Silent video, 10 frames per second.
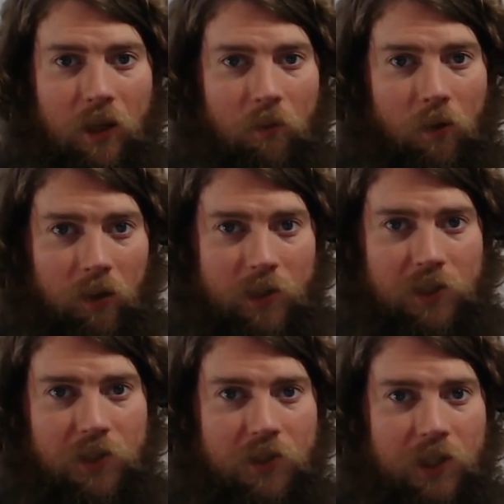Well, it's
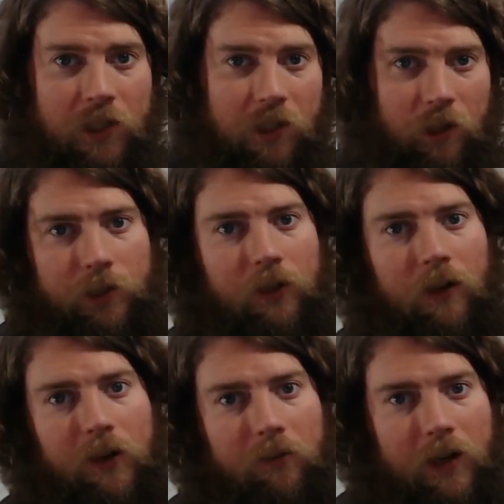still sitting there on the
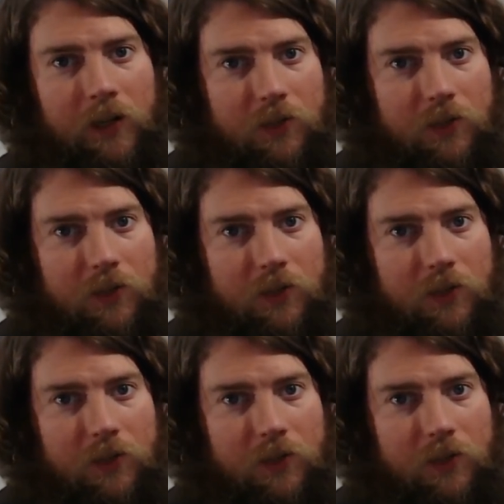ground, right?